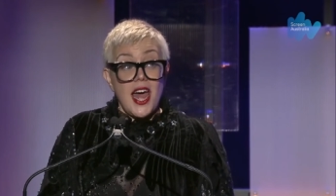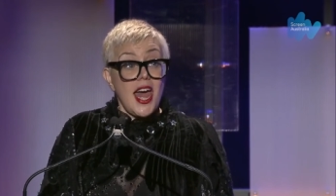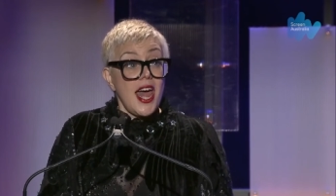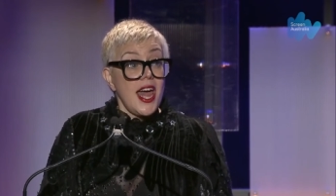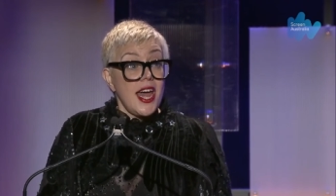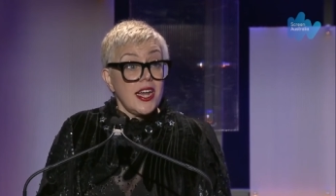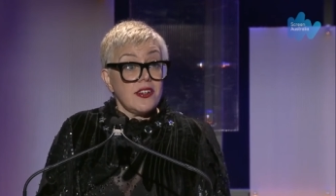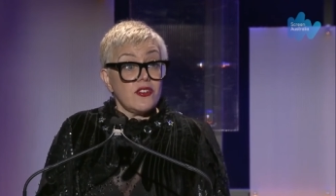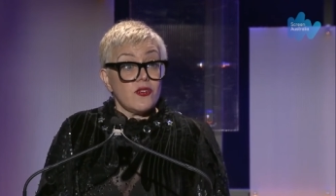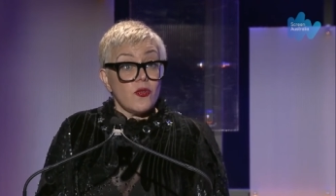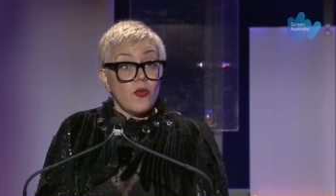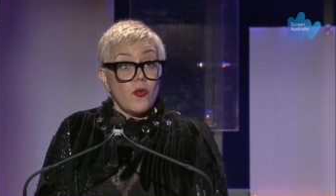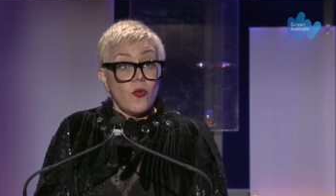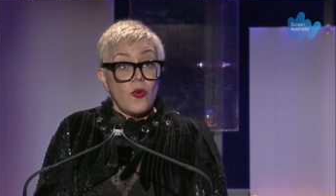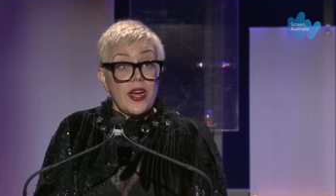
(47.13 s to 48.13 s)
and
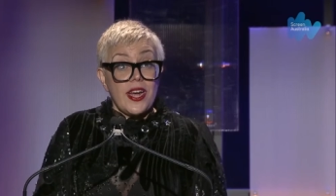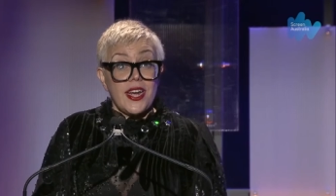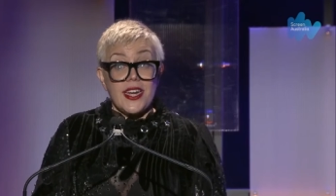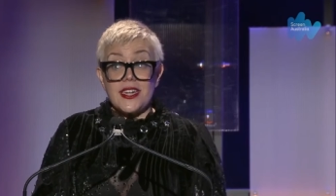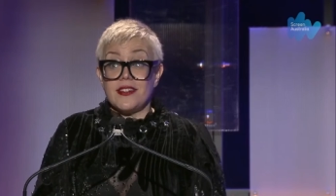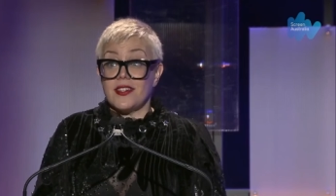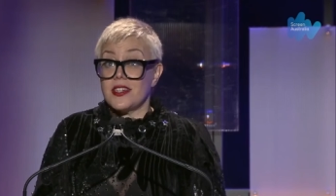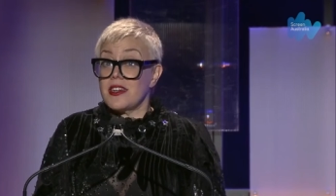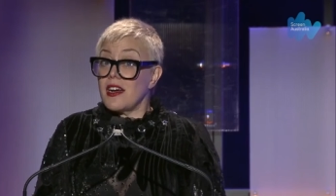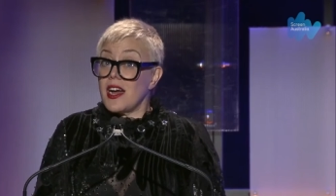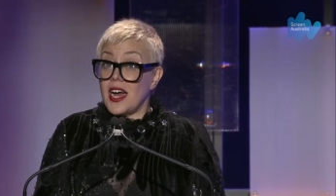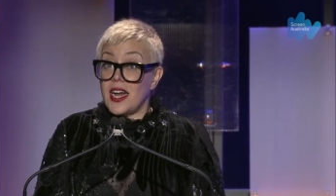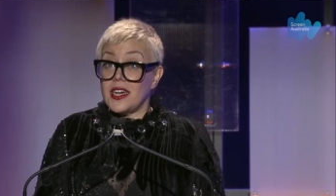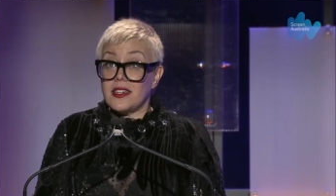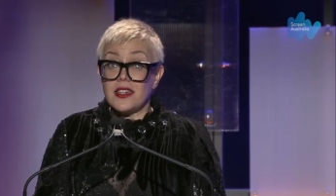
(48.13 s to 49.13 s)
we're here
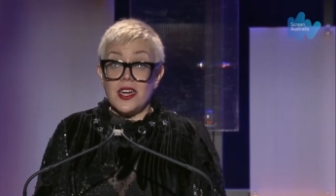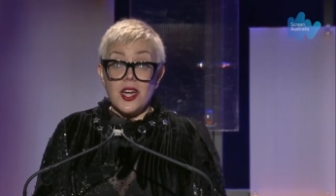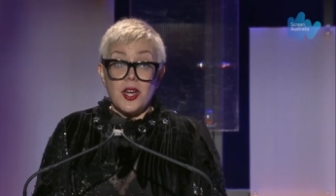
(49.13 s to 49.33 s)
tonight